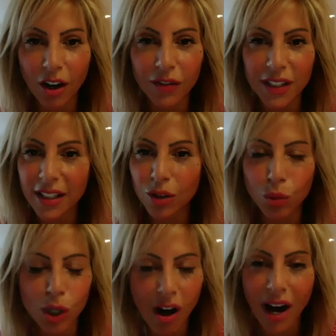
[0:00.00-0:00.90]
Obviously,
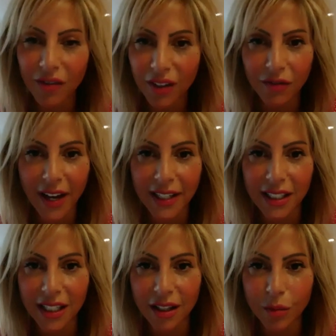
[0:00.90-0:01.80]
we're not having
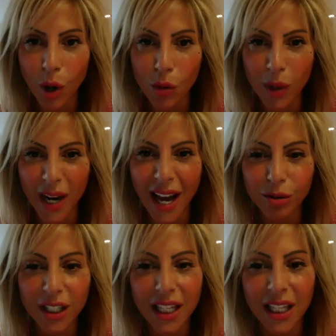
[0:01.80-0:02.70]
events at the moment. How
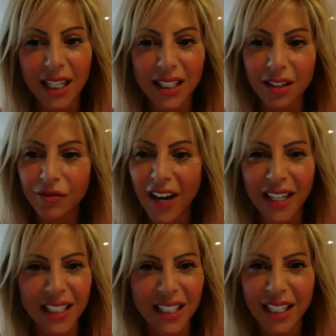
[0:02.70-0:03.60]
do you think that's
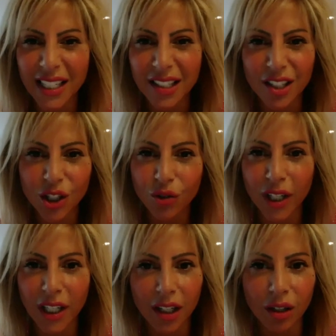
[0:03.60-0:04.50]
affected the
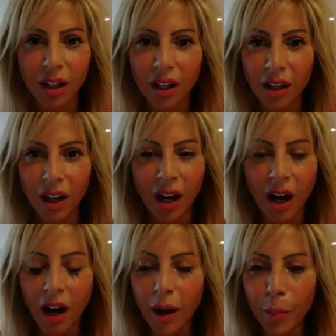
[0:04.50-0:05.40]
industry, and
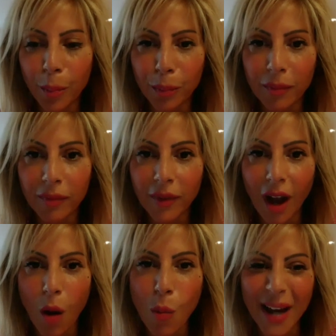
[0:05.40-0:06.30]
um,
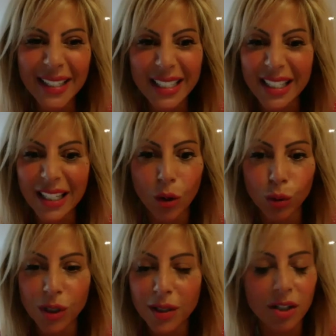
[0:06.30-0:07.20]
and when do you see it
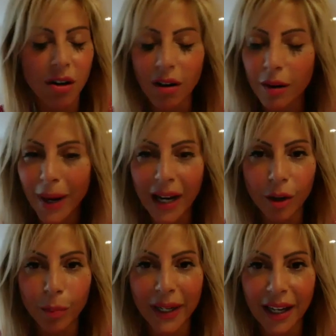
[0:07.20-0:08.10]
all starting back
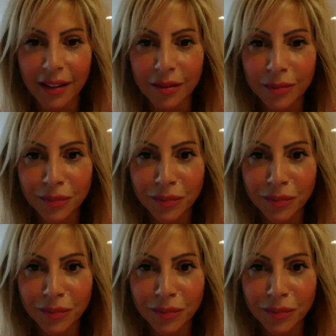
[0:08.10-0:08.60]
up again?